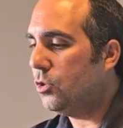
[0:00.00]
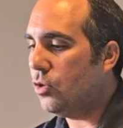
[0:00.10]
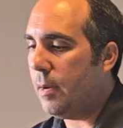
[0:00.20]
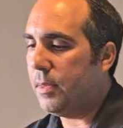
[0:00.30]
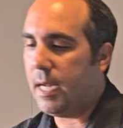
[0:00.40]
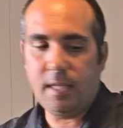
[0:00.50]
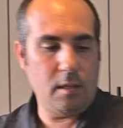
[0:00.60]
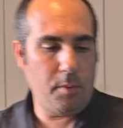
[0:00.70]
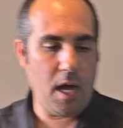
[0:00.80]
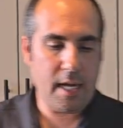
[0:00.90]
Drop that in the
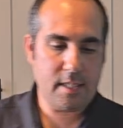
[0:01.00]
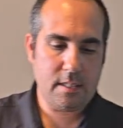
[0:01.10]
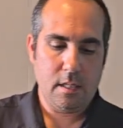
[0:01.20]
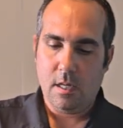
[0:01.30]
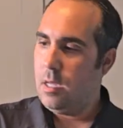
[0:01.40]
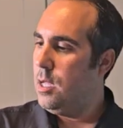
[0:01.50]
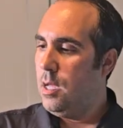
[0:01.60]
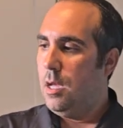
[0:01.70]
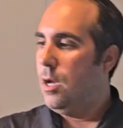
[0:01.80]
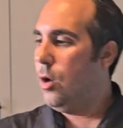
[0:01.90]
box.
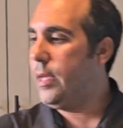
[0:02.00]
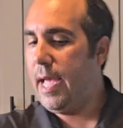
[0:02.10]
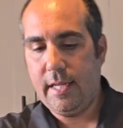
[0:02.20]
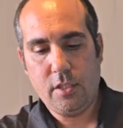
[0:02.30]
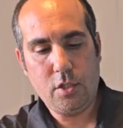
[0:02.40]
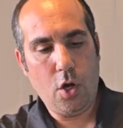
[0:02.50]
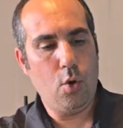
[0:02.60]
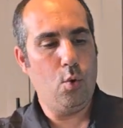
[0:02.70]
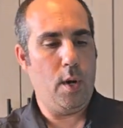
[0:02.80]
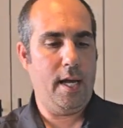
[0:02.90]
Okay,
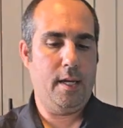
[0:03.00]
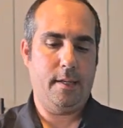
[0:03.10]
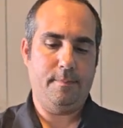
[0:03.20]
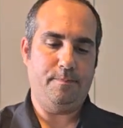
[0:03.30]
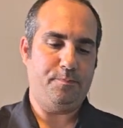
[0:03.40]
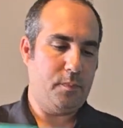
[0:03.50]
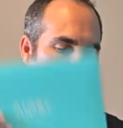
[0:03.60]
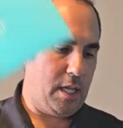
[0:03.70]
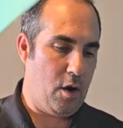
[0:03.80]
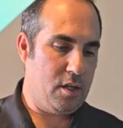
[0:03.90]
so
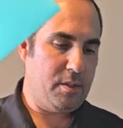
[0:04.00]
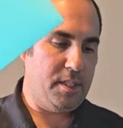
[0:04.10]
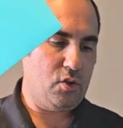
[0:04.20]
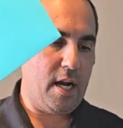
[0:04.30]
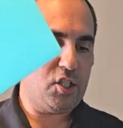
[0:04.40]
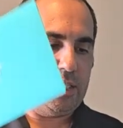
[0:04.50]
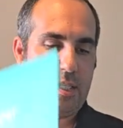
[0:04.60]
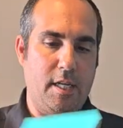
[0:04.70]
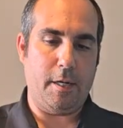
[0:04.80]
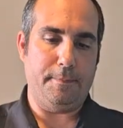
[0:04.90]
there are some instructions
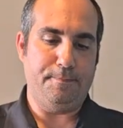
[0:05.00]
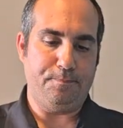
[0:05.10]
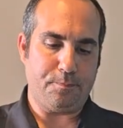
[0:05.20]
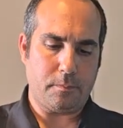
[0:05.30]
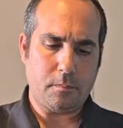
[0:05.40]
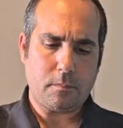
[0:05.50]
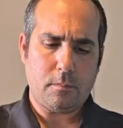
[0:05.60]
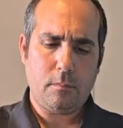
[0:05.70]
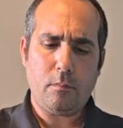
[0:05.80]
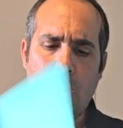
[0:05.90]
in here.
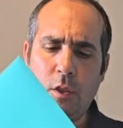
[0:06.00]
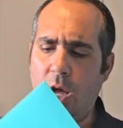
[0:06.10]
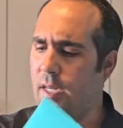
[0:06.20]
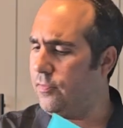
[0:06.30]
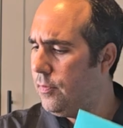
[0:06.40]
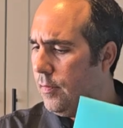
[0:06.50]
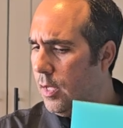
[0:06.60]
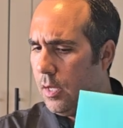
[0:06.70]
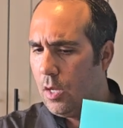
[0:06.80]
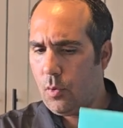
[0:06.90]
A lot of
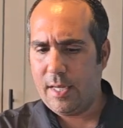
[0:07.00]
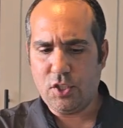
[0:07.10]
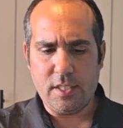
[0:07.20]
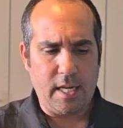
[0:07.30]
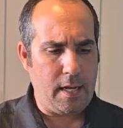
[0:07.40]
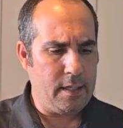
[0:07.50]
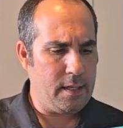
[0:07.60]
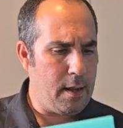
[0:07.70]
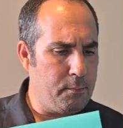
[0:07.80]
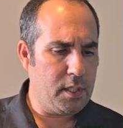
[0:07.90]
questions,
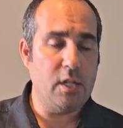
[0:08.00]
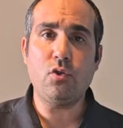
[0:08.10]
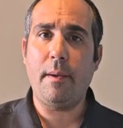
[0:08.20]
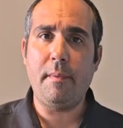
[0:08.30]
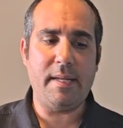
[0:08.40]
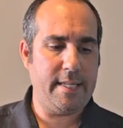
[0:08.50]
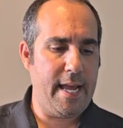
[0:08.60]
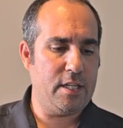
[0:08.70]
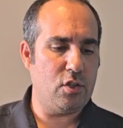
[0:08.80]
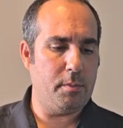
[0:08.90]
and I'm going to try my best to
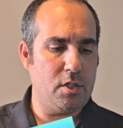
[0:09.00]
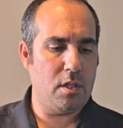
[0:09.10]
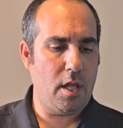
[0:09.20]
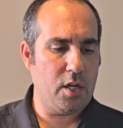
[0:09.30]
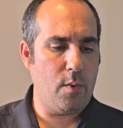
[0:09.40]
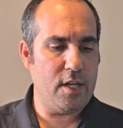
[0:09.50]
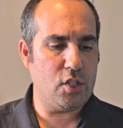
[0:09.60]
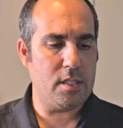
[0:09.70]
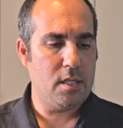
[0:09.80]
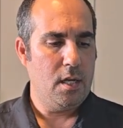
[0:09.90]
answer them, but there's a lot of
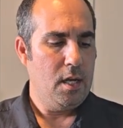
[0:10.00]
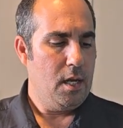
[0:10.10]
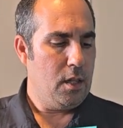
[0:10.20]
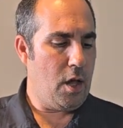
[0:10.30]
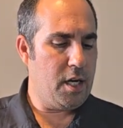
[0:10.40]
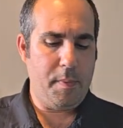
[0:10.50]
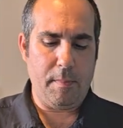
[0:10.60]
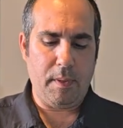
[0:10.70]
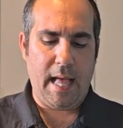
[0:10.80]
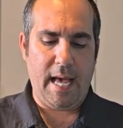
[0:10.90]
questions. A lot of
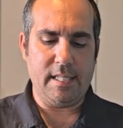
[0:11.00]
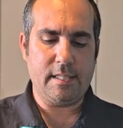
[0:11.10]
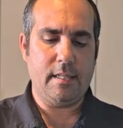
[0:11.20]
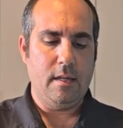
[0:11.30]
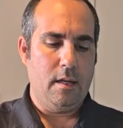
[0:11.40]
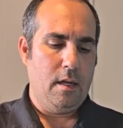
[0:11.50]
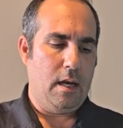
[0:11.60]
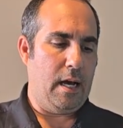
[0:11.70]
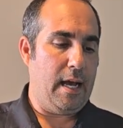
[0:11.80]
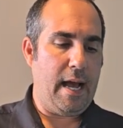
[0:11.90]
people ask,
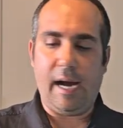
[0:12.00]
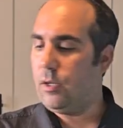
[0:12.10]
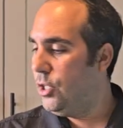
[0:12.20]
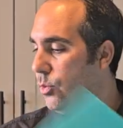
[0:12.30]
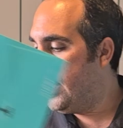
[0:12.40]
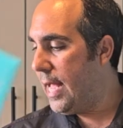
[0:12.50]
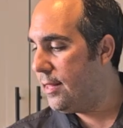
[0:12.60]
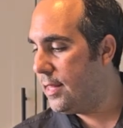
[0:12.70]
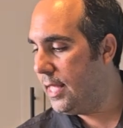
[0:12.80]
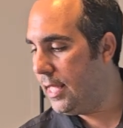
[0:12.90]
how do you
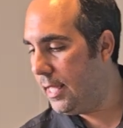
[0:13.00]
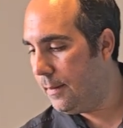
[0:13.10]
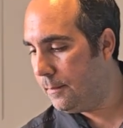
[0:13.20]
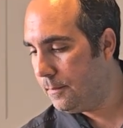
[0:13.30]
get the